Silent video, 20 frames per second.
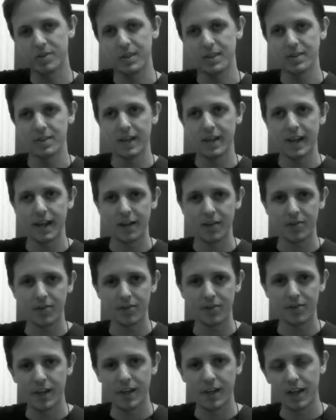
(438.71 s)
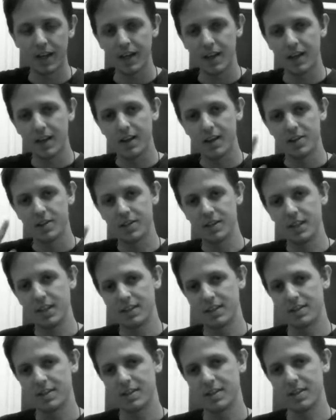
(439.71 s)
Does it have
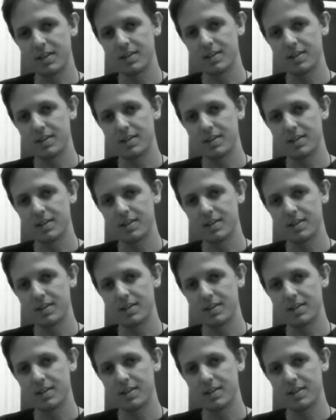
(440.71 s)
sheets?